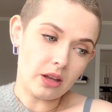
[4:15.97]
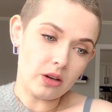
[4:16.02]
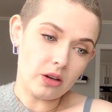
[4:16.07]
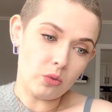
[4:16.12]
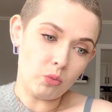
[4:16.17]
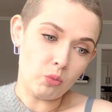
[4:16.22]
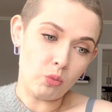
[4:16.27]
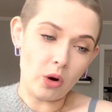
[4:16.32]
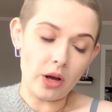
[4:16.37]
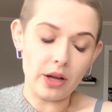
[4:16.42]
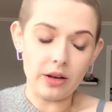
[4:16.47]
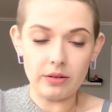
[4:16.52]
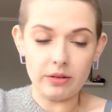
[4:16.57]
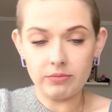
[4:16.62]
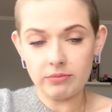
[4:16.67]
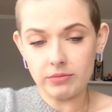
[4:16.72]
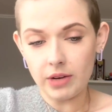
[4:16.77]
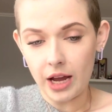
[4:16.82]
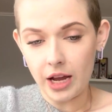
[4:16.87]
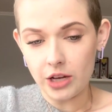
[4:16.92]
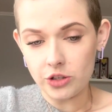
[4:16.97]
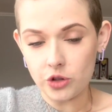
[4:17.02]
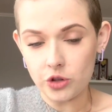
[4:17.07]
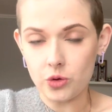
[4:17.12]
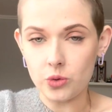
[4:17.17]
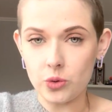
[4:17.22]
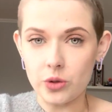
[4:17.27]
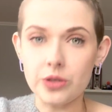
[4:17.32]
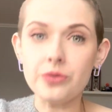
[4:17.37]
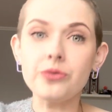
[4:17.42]
when I had to
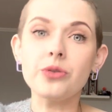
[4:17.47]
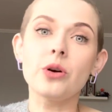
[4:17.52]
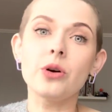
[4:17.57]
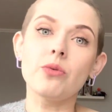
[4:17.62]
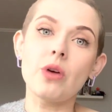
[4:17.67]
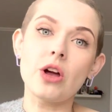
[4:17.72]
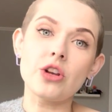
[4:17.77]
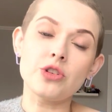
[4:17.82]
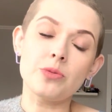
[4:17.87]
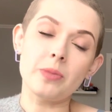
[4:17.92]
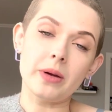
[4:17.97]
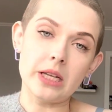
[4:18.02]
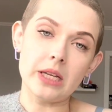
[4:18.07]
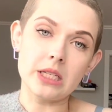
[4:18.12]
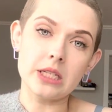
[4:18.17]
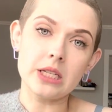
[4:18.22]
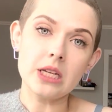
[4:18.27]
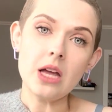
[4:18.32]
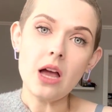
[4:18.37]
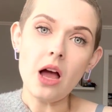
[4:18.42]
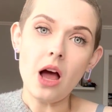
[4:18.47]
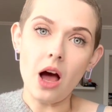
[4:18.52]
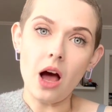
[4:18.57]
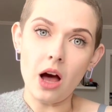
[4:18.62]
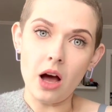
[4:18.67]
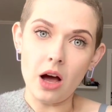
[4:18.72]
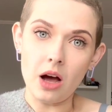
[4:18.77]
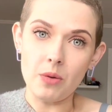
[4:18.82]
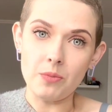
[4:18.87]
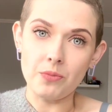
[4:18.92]
do a different regimen,
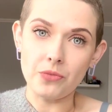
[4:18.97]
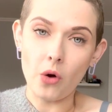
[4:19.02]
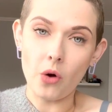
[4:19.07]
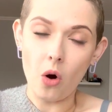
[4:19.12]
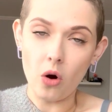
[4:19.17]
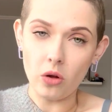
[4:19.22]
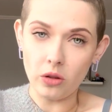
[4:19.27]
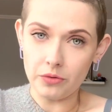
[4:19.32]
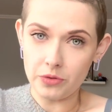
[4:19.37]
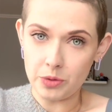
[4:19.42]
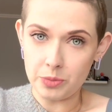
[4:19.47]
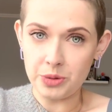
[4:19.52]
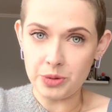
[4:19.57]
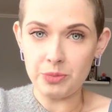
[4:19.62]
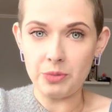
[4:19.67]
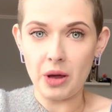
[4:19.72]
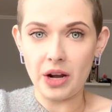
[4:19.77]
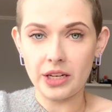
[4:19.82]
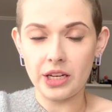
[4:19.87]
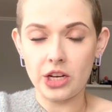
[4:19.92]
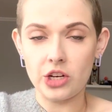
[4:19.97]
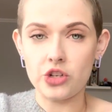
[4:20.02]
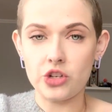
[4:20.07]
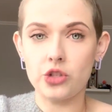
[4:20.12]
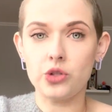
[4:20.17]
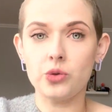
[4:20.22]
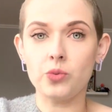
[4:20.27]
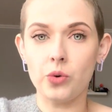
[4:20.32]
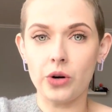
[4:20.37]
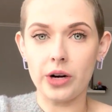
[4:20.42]
all of the
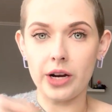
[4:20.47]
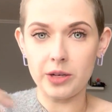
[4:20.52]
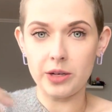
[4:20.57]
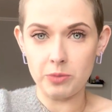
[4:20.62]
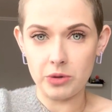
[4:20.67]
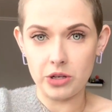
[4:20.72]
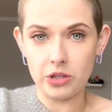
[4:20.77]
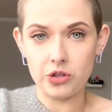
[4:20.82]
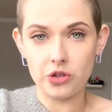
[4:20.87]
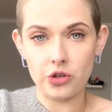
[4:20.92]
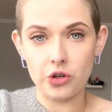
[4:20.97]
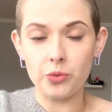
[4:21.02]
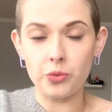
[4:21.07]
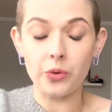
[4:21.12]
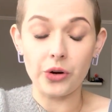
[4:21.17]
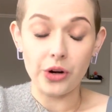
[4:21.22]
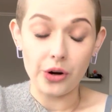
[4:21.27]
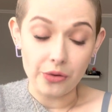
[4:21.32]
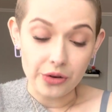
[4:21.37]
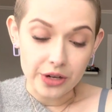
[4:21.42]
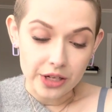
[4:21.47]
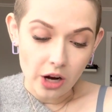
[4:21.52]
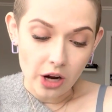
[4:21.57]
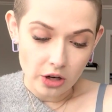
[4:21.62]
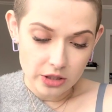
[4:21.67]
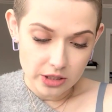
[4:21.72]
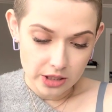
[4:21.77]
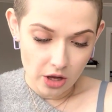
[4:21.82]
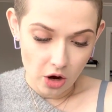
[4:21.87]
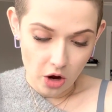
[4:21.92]
pre-medications were administered when I already got
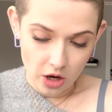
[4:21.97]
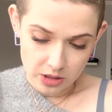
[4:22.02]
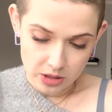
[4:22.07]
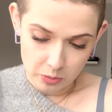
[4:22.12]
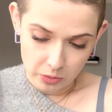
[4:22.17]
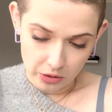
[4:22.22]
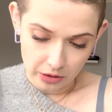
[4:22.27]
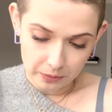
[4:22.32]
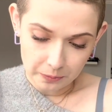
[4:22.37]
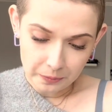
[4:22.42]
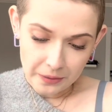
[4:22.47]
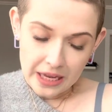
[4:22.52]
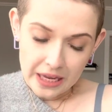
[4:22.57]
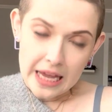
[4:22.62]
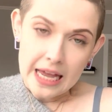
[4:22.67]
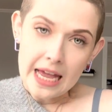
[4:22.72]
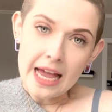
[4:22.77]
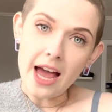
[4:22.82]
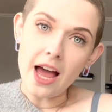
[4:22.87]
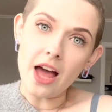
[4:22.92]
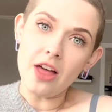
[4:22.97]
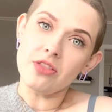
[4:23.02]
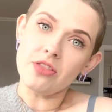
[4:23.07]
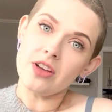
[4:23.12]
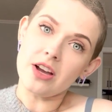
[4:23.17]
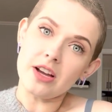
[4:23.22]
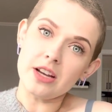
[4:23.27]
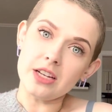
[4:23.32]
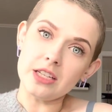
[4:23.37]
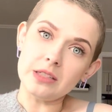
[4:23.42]
to the hospital. And
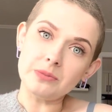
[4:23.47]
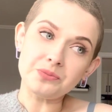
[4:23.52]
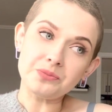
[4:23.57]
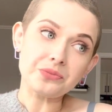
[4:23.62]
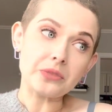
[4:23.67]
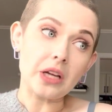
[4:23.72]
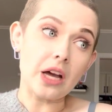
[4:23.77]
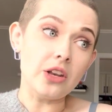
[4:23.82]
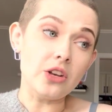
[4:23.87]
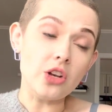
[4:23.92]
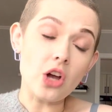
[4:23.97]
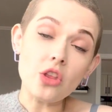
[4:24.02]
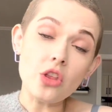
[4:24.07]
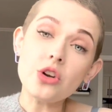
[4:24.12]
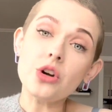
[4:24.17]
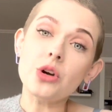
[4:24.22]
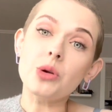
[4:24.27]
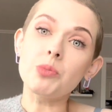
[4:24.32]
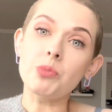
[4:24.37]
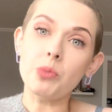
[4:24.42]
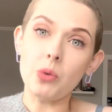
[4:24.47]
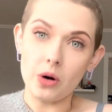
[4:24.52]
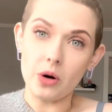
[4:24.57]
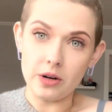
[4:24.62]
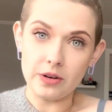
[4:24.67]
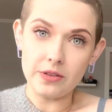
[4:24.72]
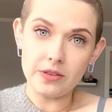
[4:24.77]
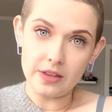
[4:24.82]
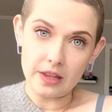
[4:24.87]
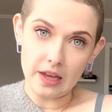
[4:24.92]
then another
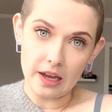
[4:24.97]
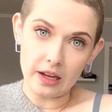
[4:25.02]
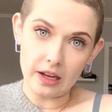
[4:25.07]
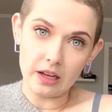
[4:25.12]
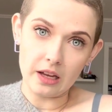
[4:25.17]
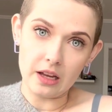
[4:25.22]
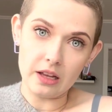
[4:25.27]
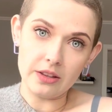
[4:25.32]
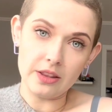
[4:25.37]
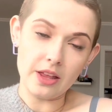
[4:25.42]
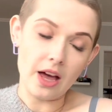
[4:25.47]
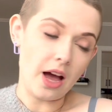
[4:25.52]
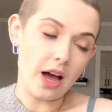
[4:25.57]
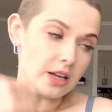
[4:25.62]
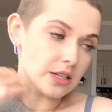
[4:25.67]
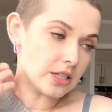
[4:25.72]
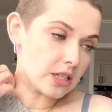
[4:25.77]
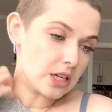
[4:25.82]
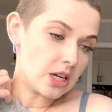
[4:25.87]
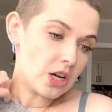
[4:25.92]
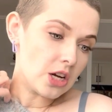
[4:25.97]
important thing that